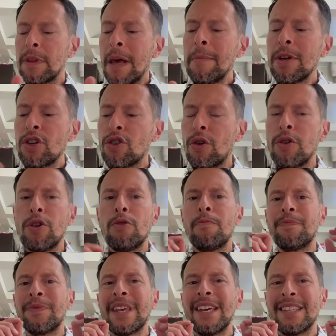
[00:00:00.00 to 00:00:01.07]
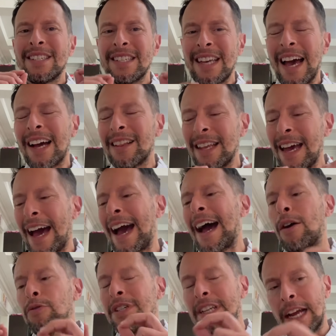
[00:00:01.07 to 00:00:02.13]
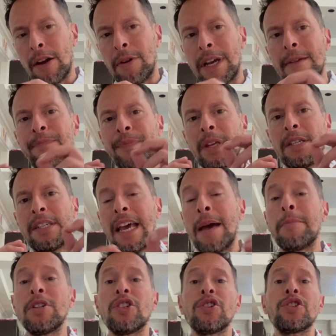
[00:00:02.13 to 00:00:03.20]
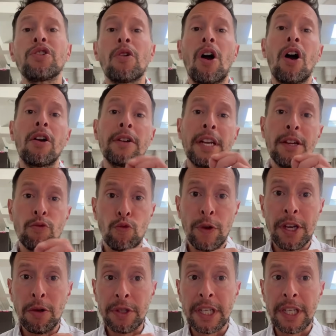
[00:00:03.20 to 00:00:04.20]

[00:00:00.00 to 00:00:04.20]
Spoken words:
let me show you exactly how dairy damages your heart in real